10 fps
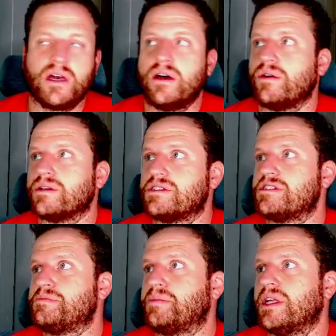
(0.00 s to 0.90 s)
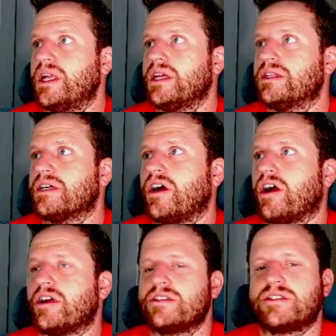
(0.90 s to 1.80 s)
splitting the
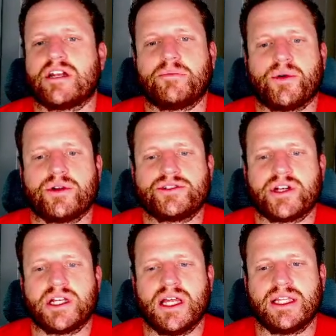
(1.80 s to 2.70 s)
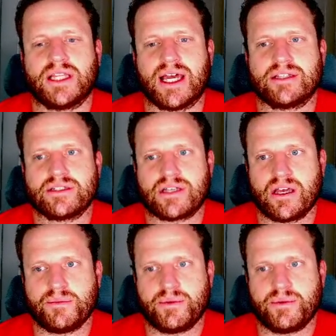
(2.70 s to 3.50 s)
cards that are portrait and landscape.